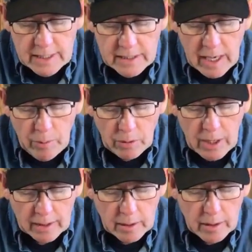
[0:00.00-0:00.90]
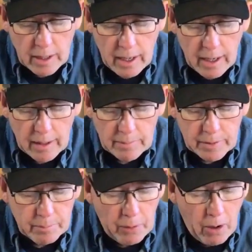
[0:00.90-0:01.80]
He says, I will cut the,
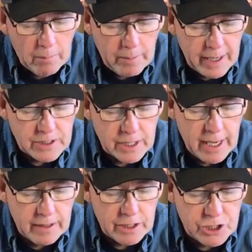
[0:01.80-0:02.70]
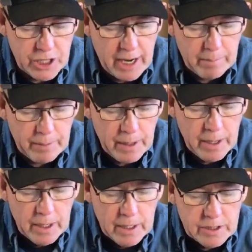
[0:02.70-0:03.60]
uh, the palm base and the
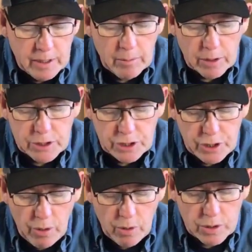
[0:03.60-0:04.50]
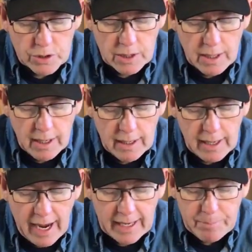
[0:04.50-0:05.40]
shape similar to yours,
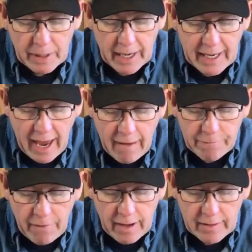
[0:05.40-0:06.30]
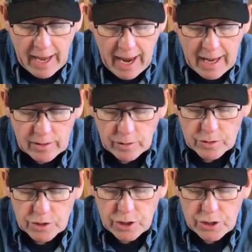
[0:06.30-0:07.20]
uh, I, but I can't find the
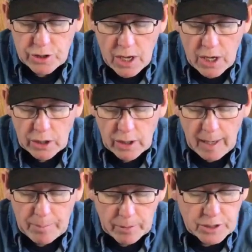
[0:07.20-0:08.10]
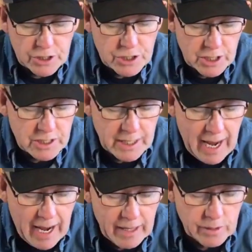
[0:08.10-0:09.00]
handles. Could, could I purchase
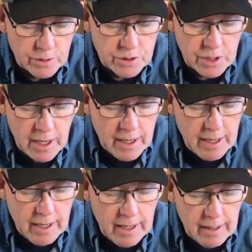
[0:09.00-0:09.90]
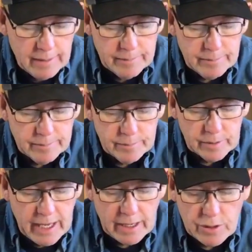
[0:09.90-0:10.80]
just the handles? Uh,
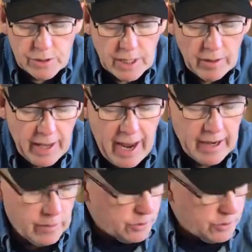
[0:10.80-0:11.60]
can you sell the